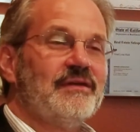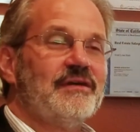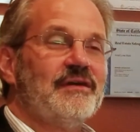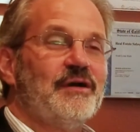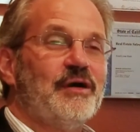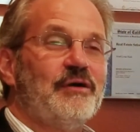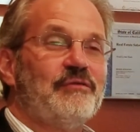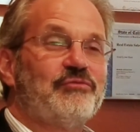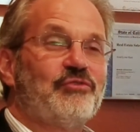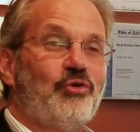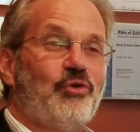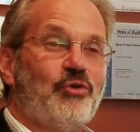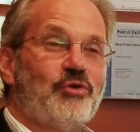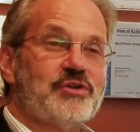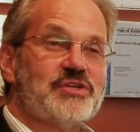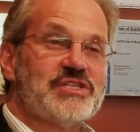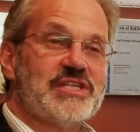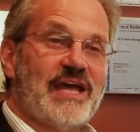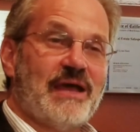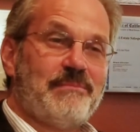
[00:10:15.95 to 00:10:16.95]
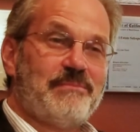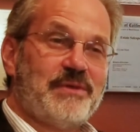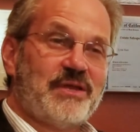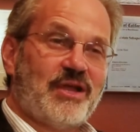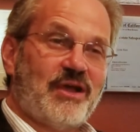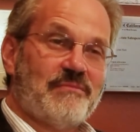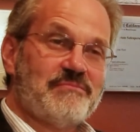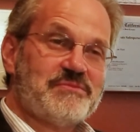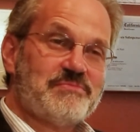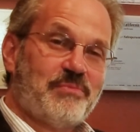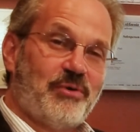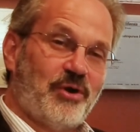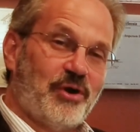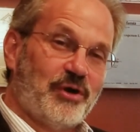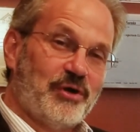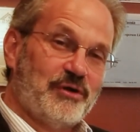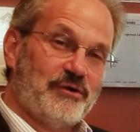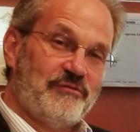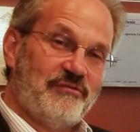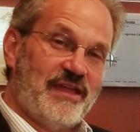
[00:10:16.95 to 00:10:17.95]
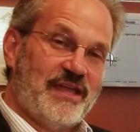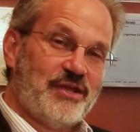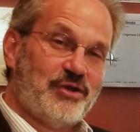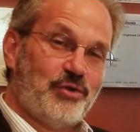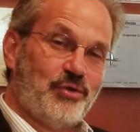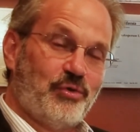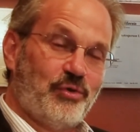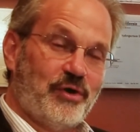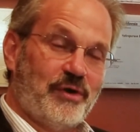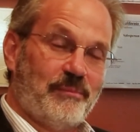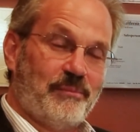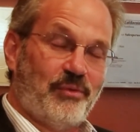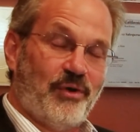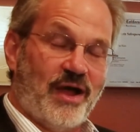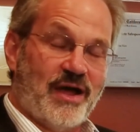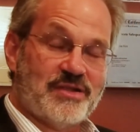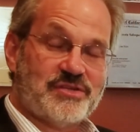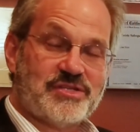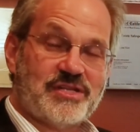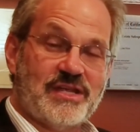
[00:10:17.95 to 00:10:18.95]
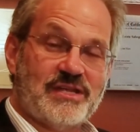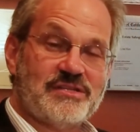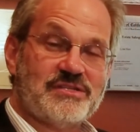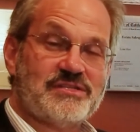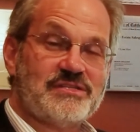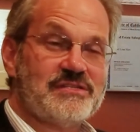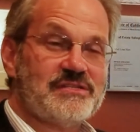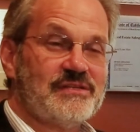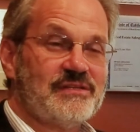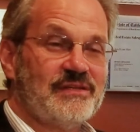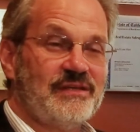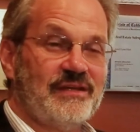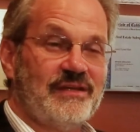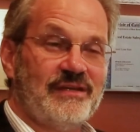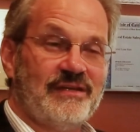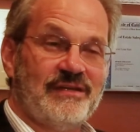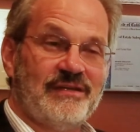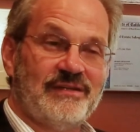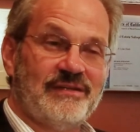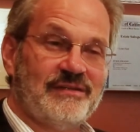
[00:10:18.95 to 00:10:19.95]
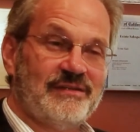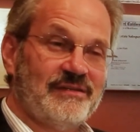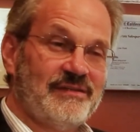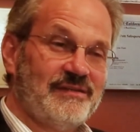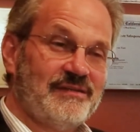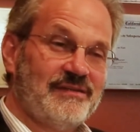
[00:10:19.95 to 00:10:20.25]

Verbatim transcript: Of course, that becomes part of a court process and